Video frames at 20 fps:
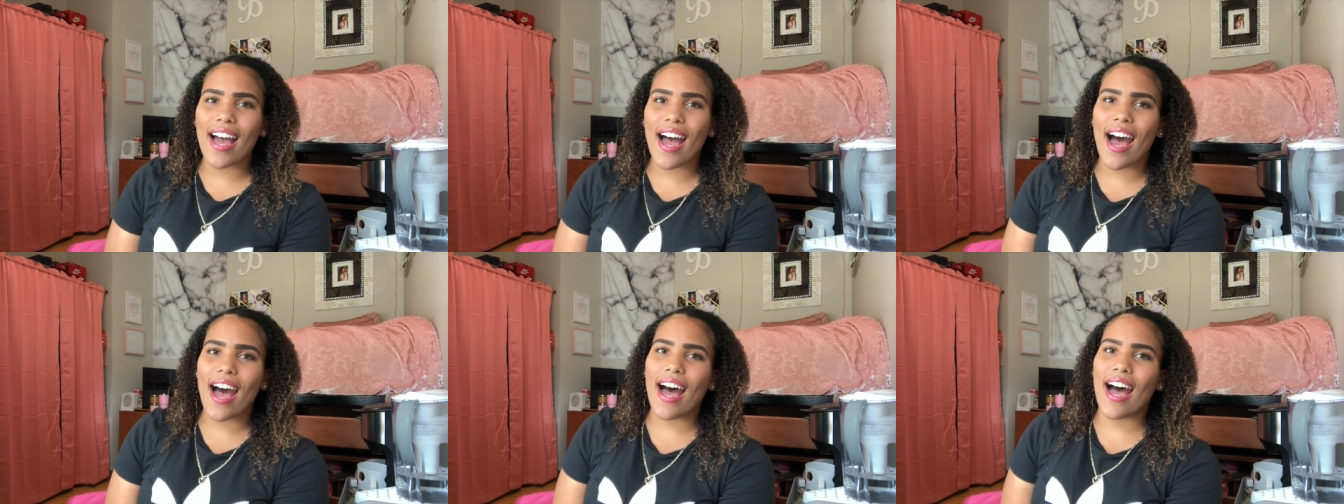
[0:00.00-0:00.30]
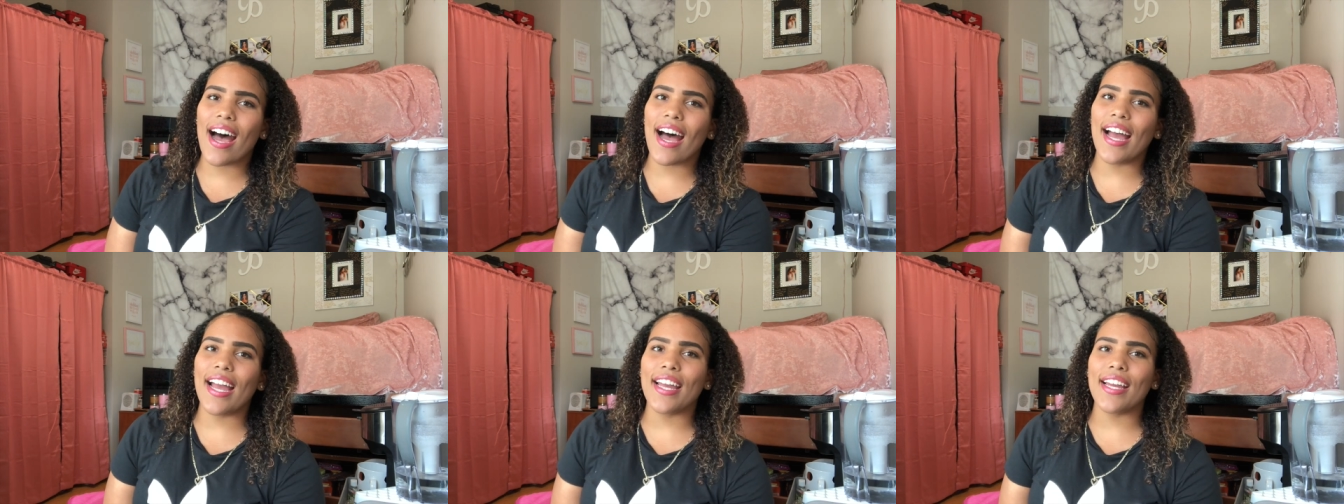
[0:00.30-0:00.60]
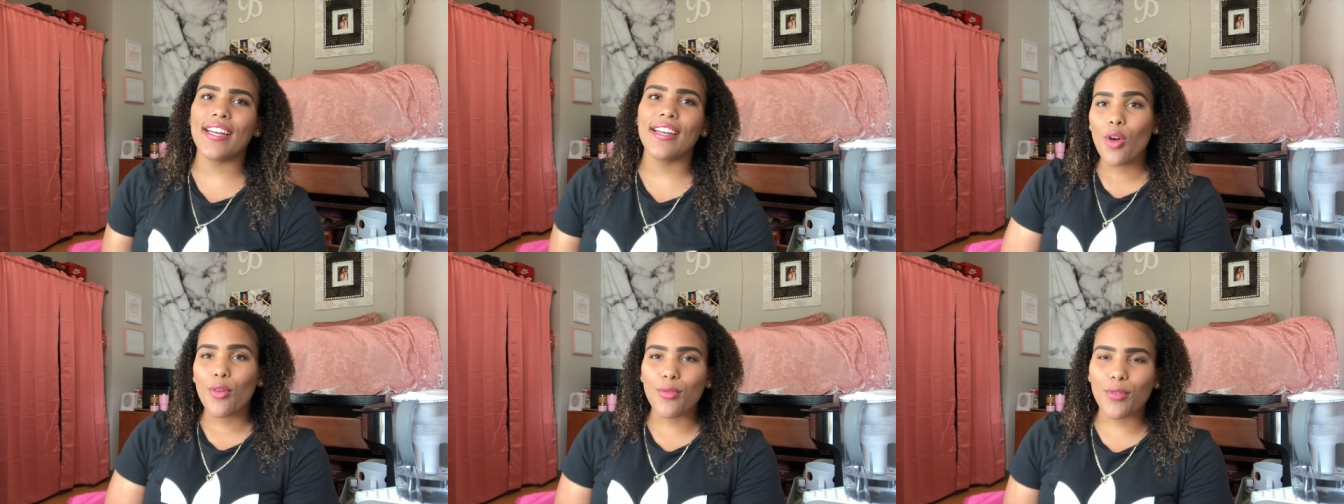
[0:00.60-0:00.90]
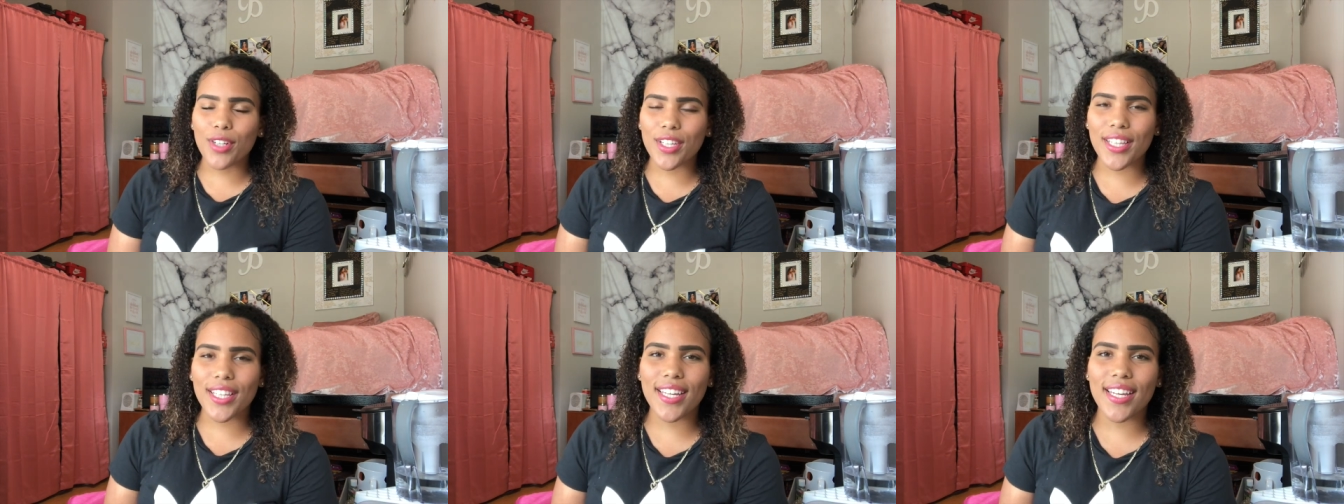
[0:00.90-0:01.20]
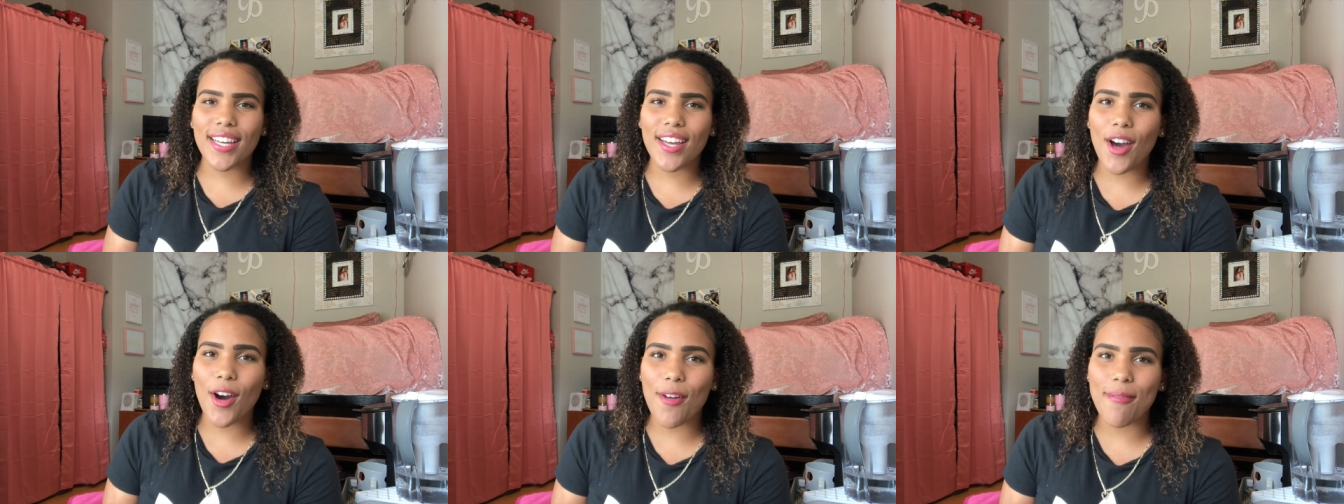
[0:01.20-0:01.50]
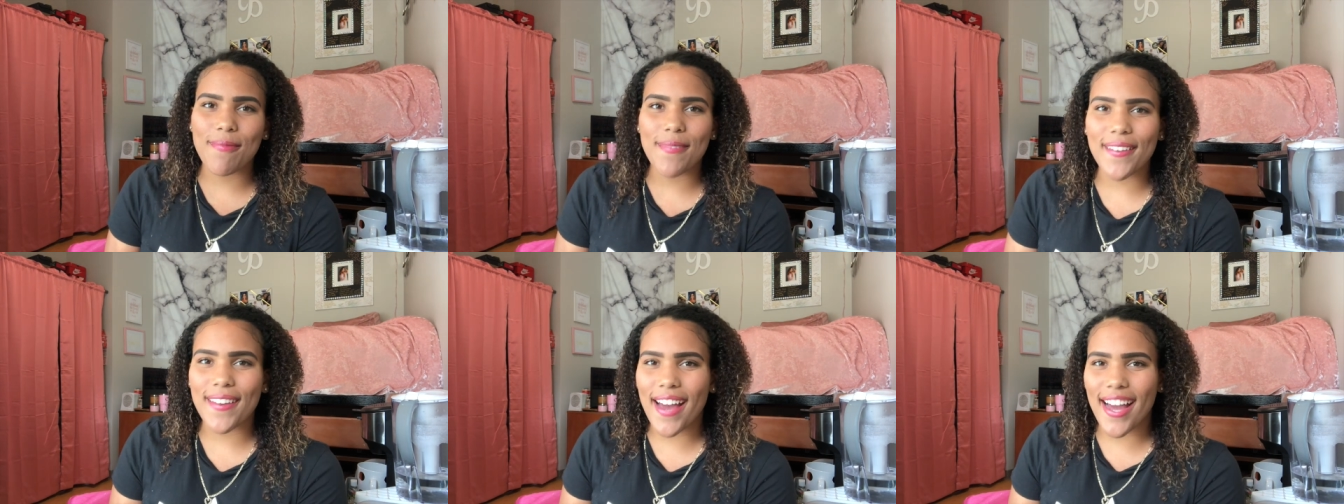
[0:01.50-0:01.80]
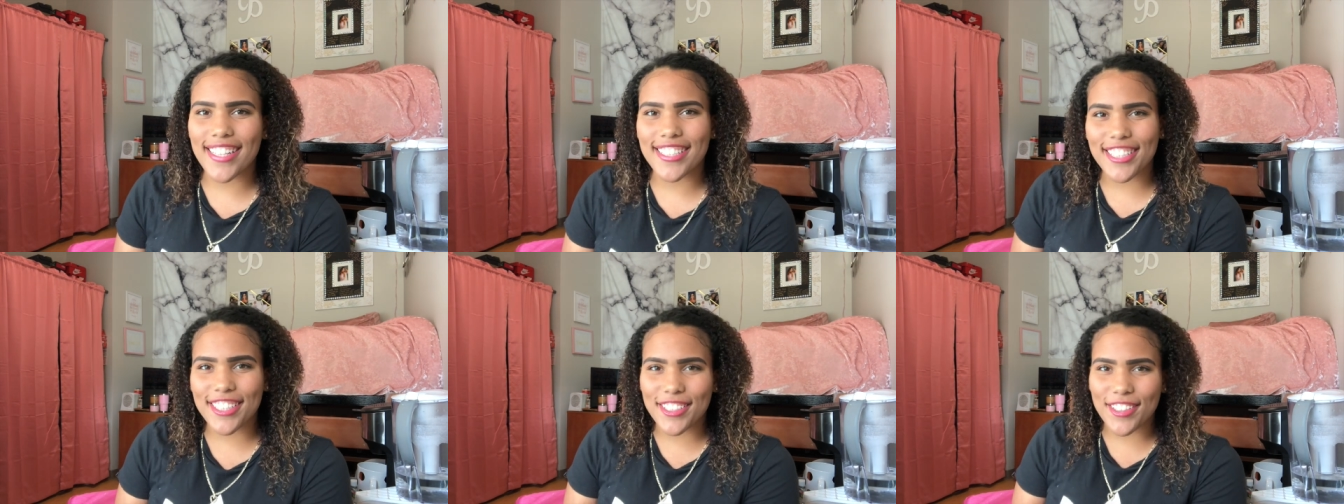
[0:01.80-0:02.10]
I really hope you
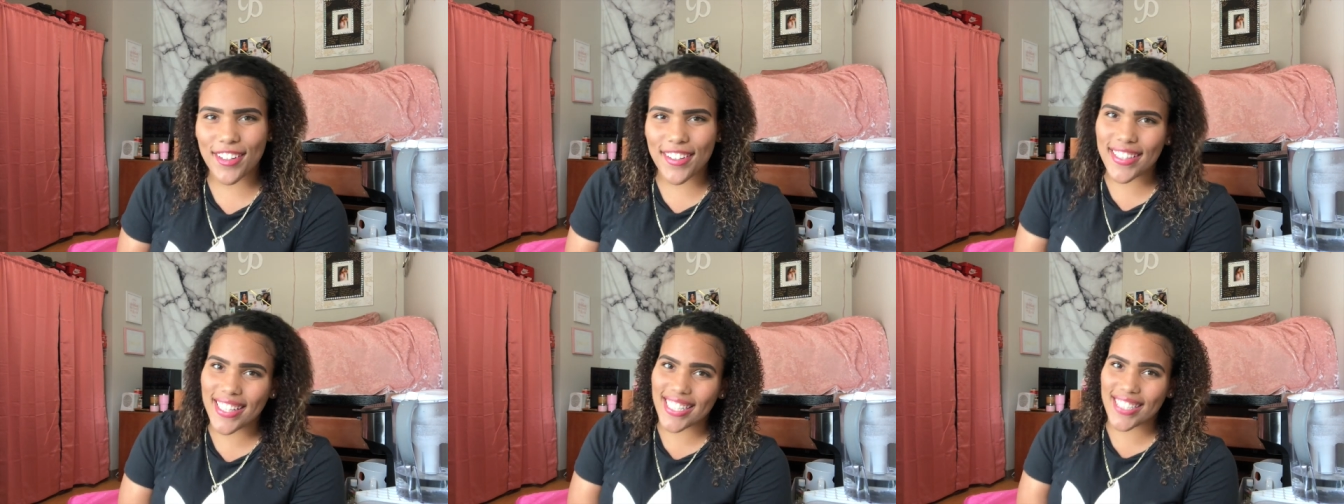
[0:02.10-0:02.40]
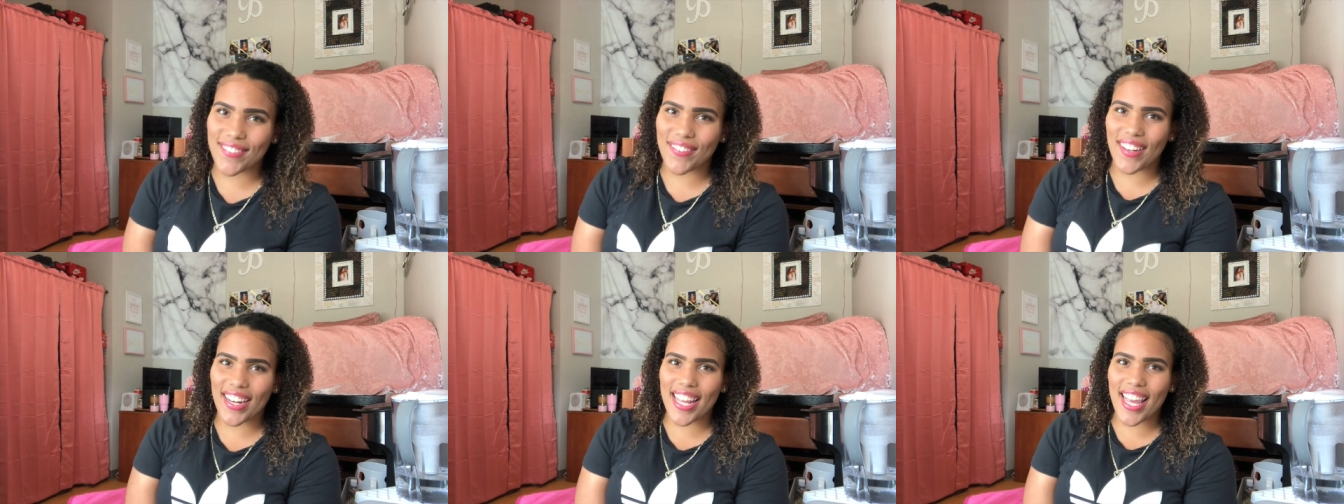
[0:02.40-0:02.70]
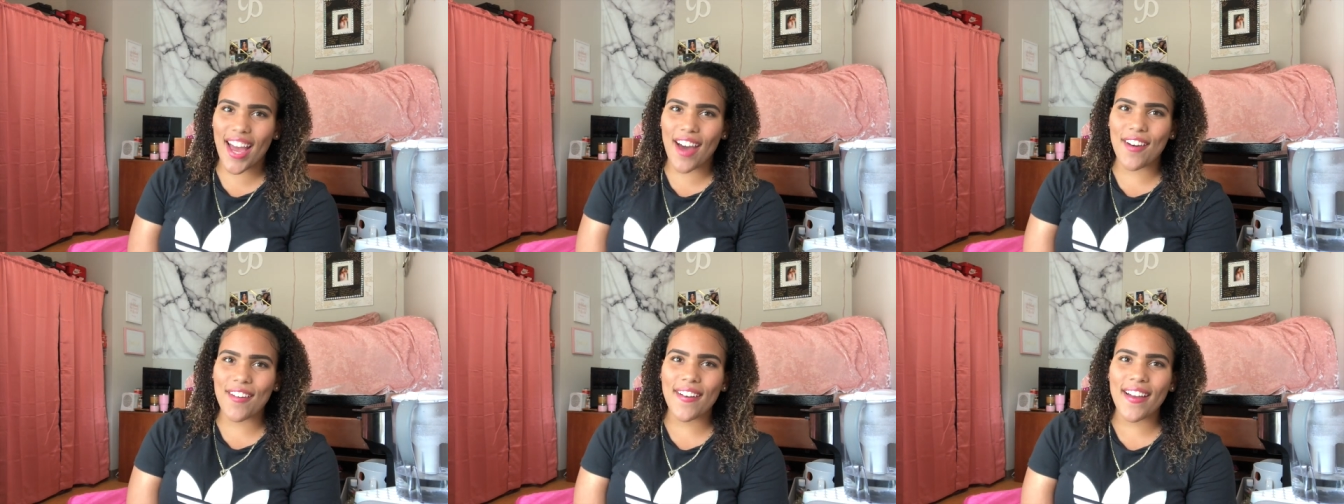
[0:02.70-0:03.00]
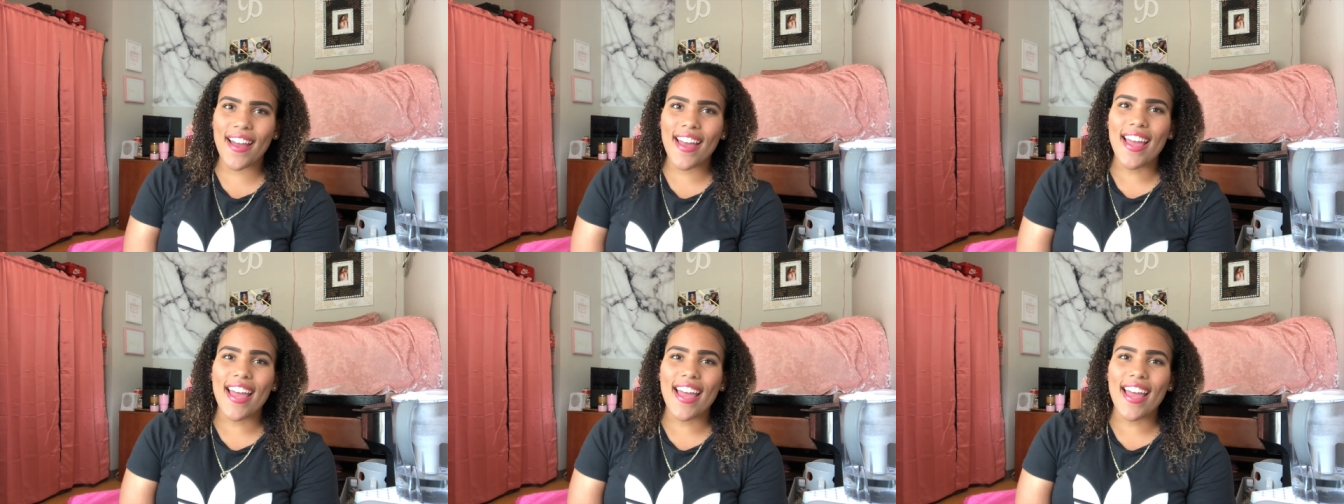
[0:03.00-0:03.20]
guys enjoyed this video.